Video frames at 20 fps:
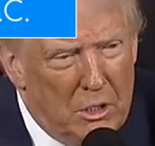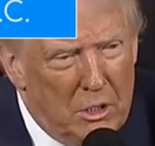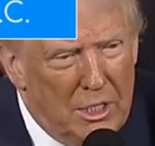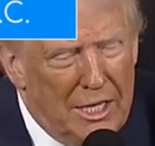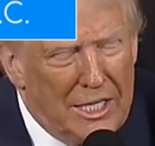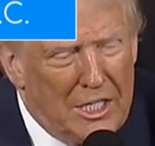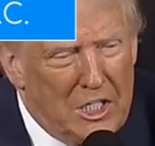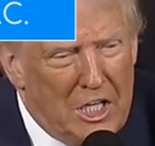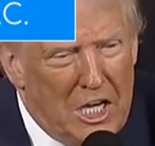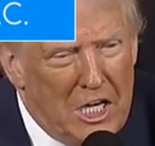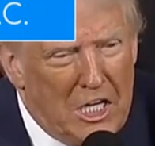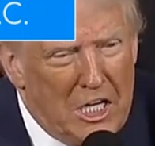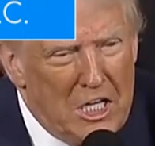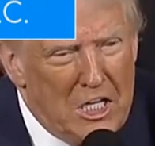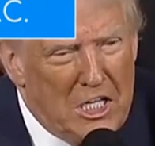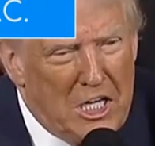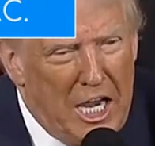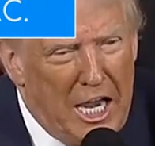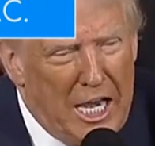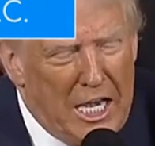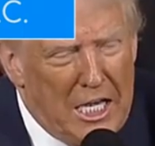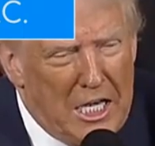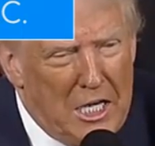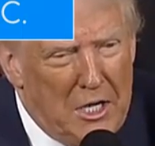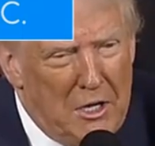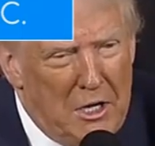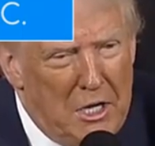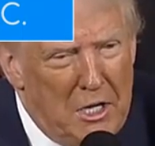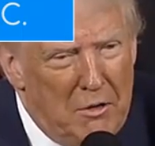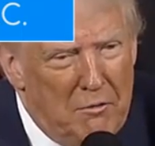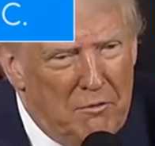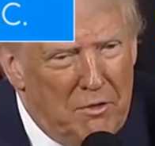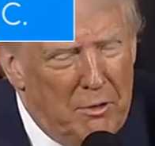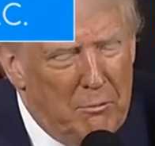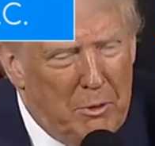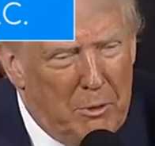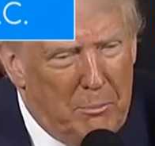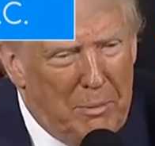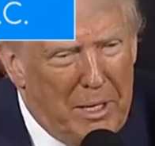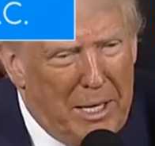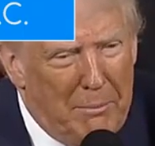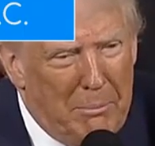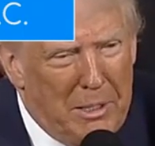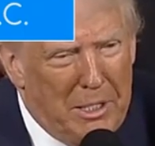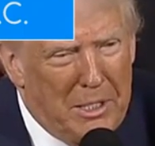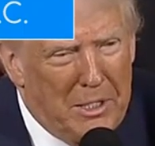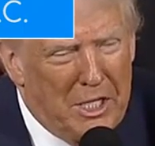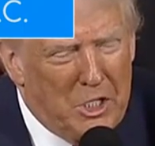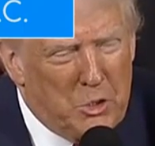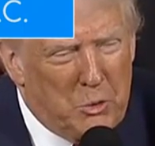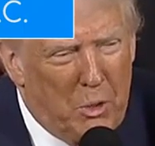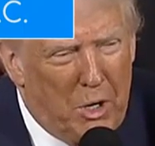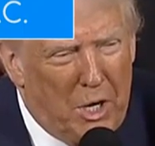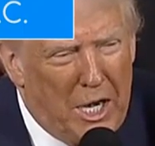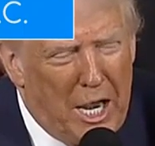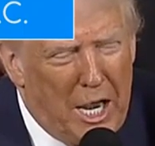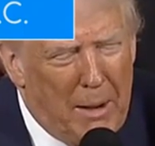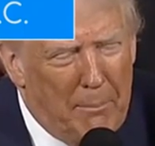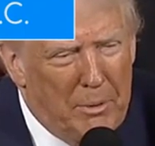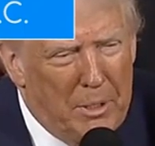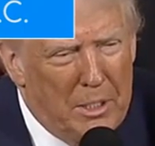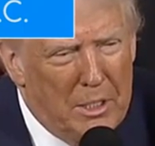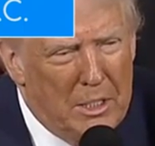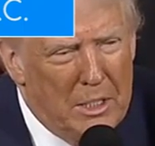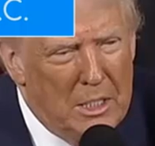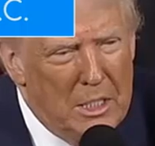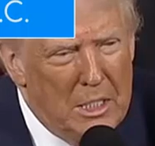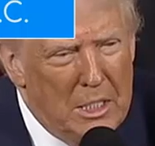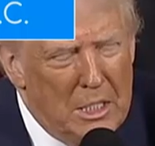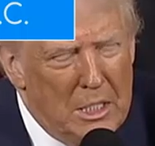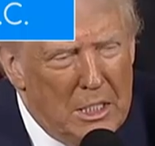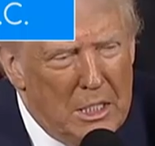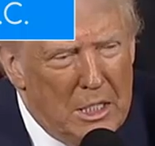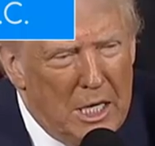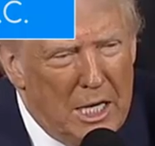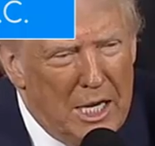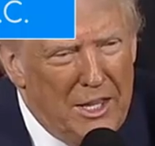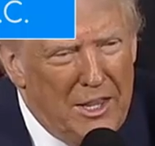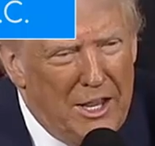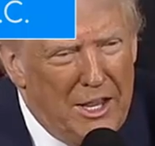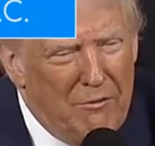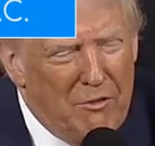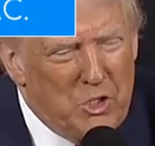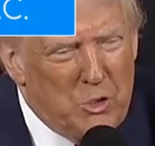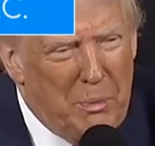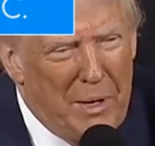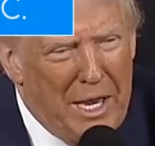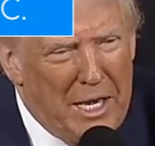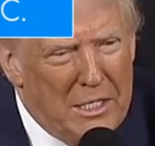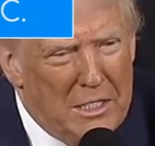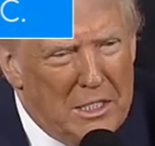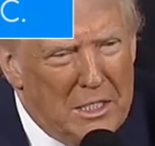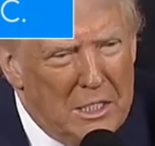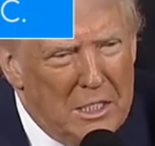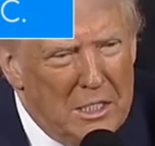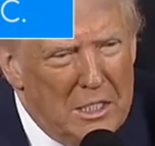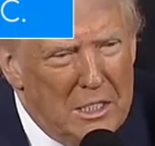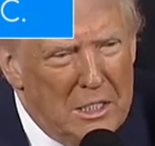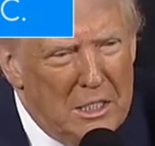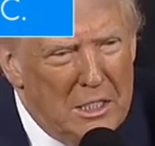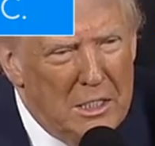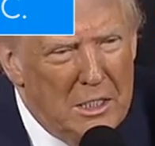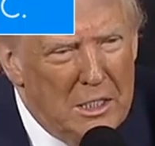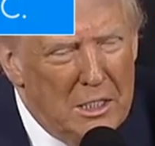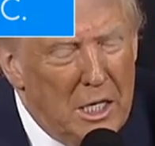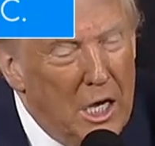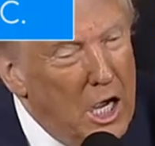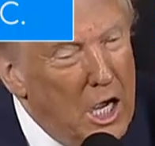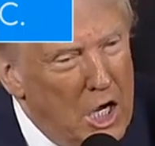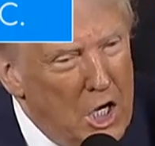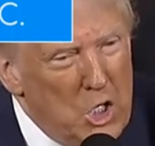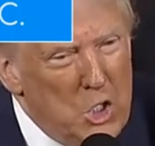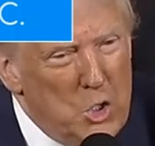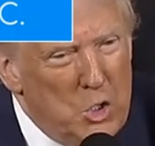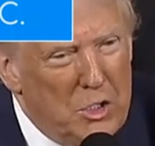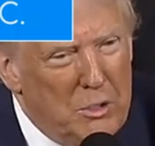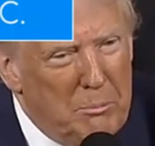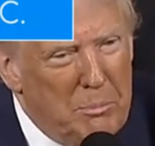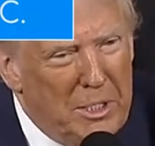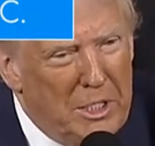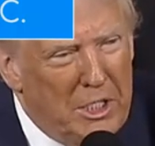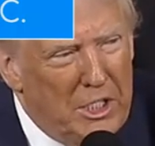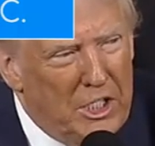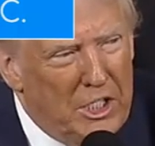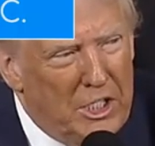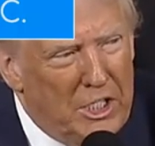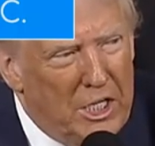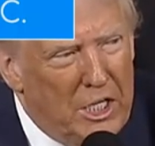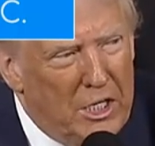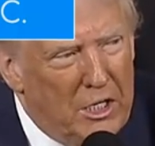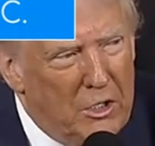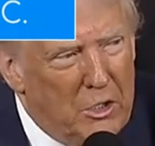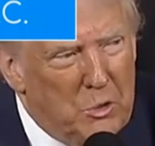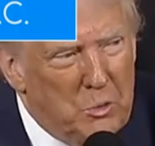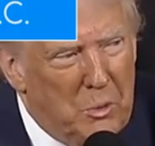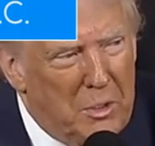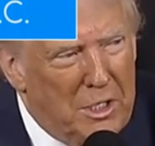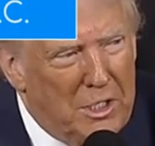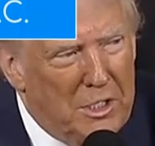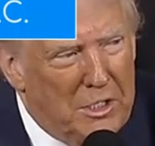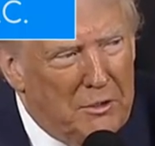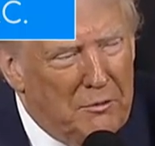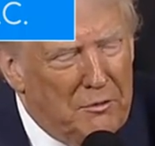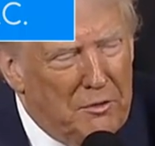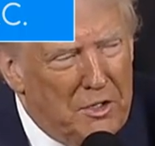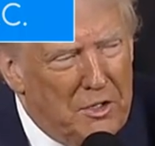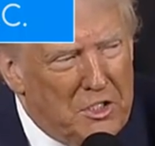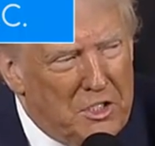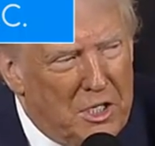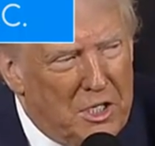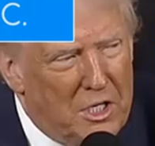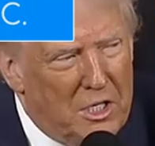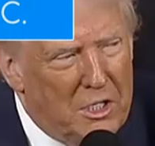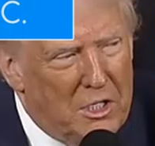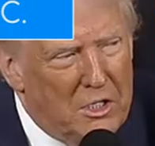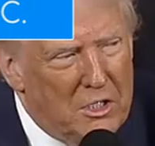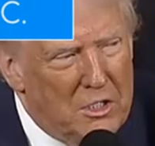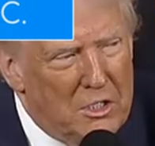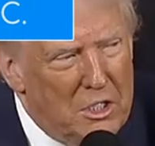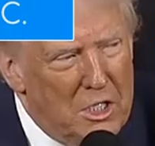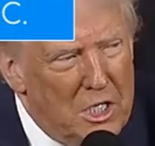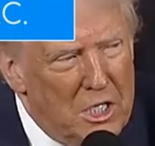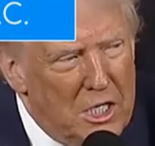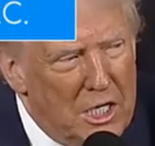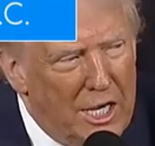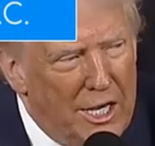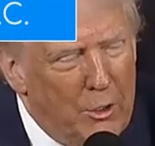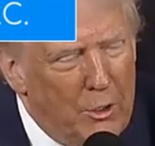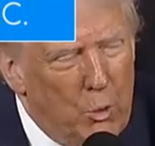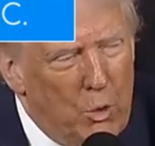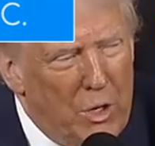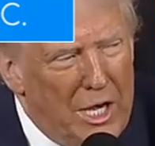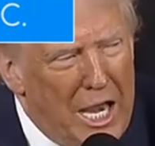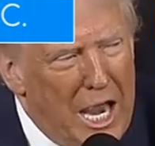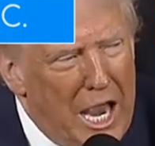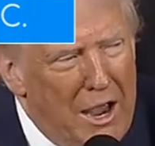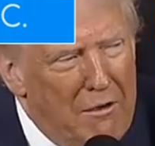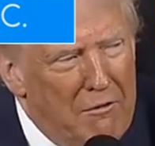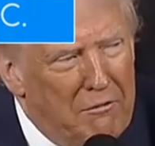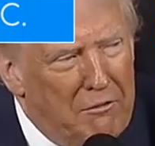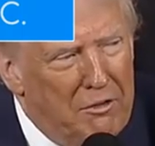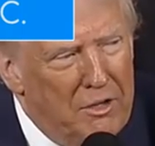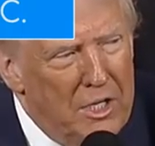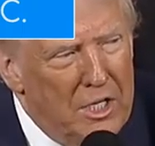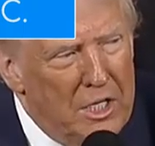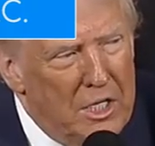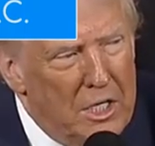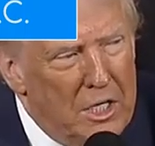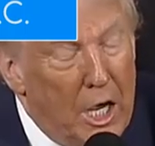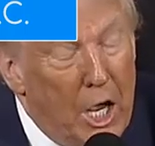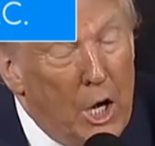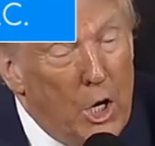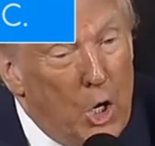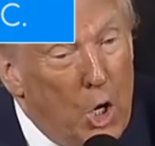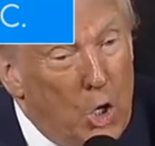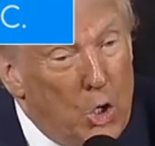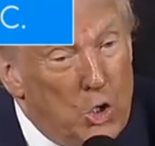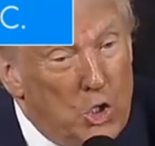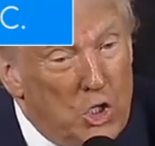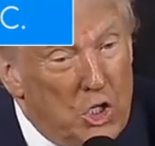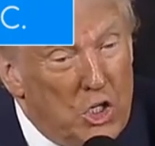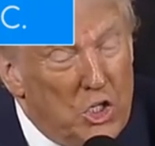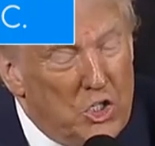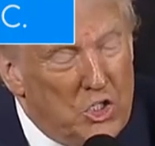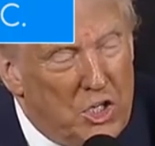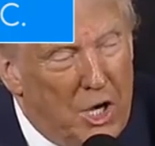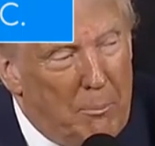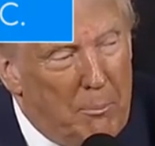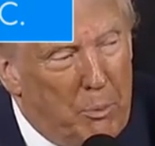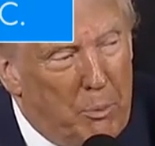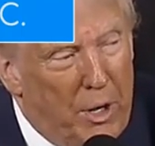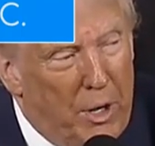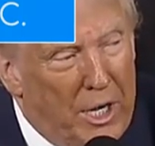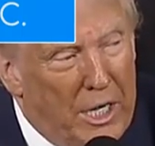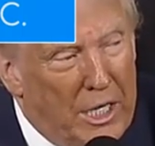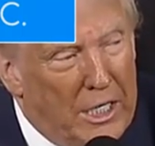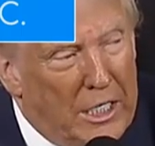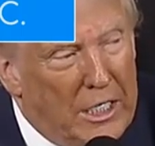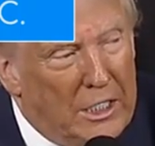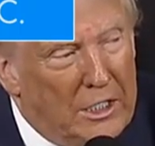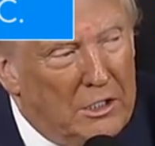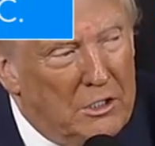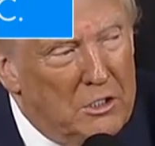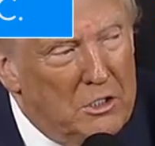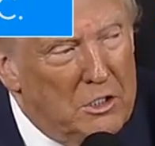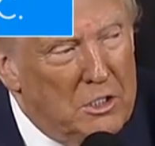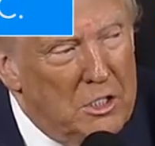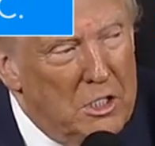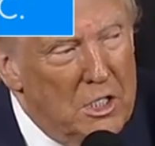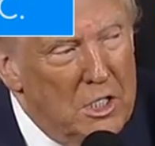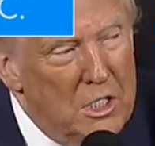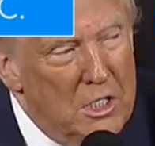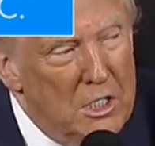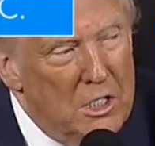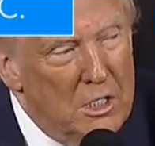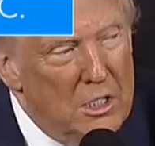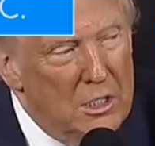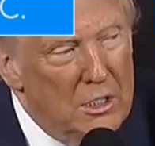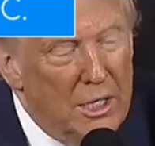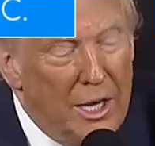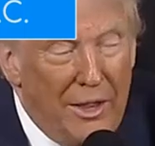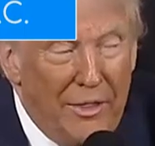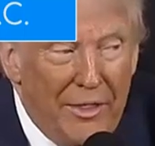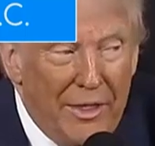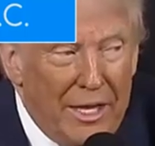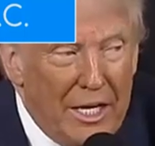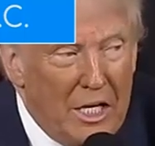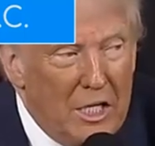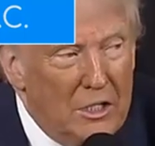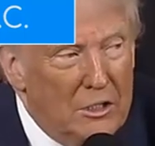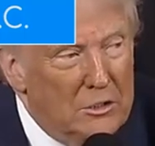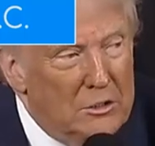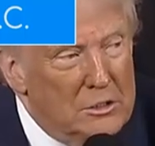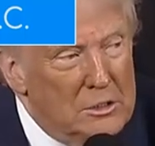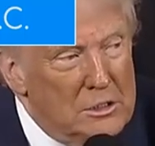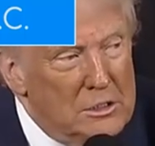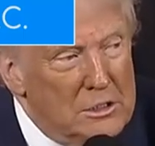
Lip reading: like taking candy from a baby. That's what happened. And they've spent $100 billion. What a difference that is. And we have an ocean separating us, and they don't.